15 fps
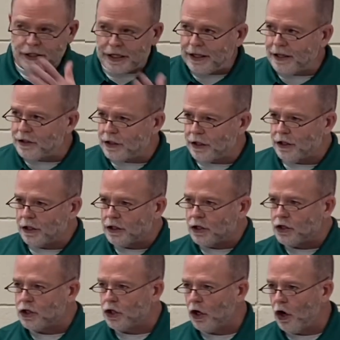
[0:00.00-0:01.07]
see, that's, that's a
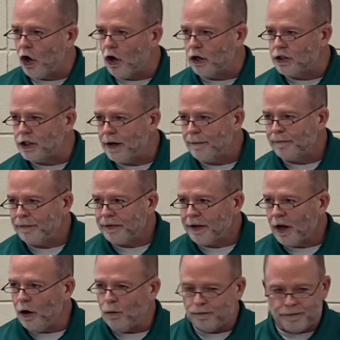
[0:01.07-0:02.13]
church.
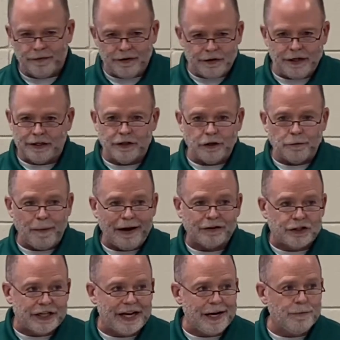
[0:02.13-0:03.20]
It's just
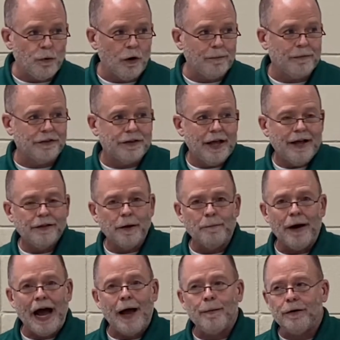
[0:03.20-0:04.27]
about teamwork, but the
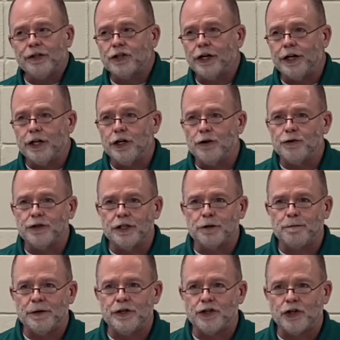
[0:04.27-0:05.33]
Bible is going to use this
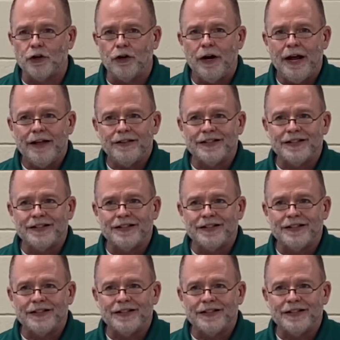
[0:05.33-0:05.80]
picture,